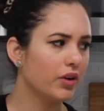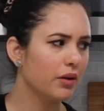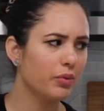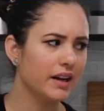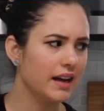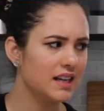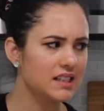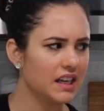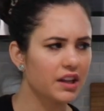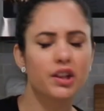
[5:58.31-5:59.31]
right when it has
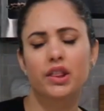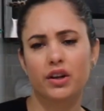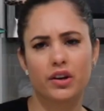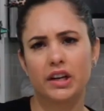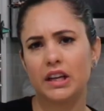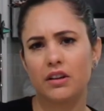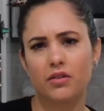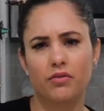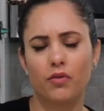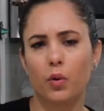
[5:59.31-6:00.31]
like 30
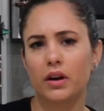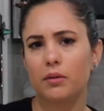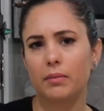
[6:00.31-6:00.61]
to 40